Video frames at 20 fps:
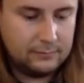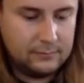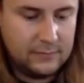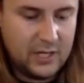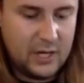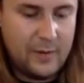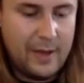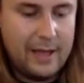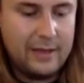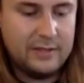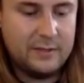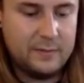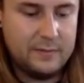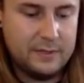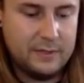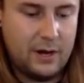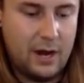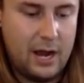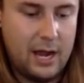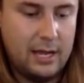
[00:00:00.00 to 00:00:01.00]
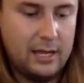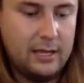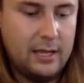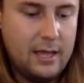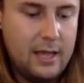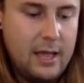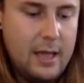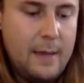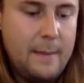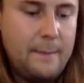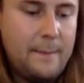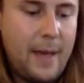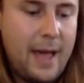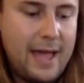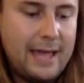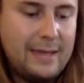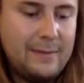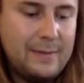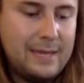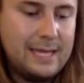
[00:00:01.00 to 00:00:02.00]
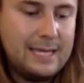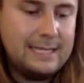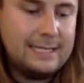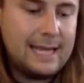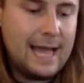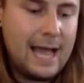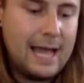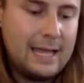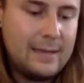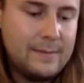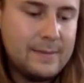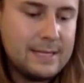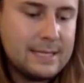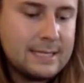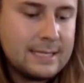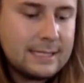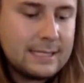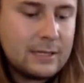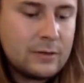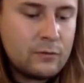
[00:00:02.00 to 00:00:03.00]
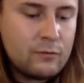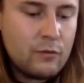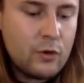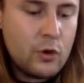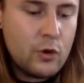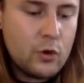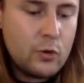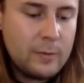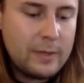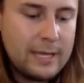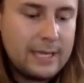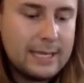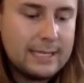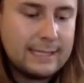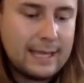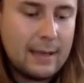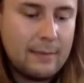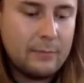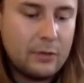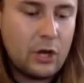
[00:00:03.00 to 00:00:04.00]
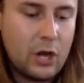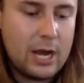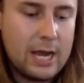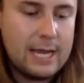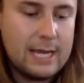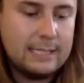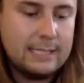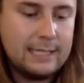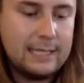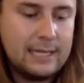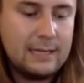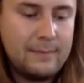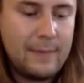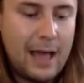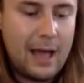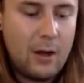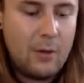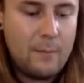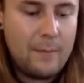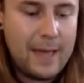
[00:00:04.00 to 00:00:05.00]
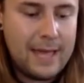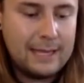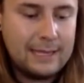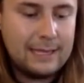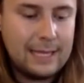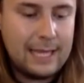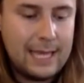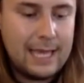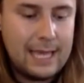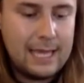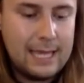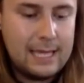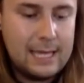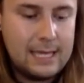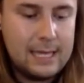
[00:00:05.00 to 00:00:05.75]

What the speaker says: You know what else was great? Buy me diamonds and rubies, I'm crazy about Bentleys.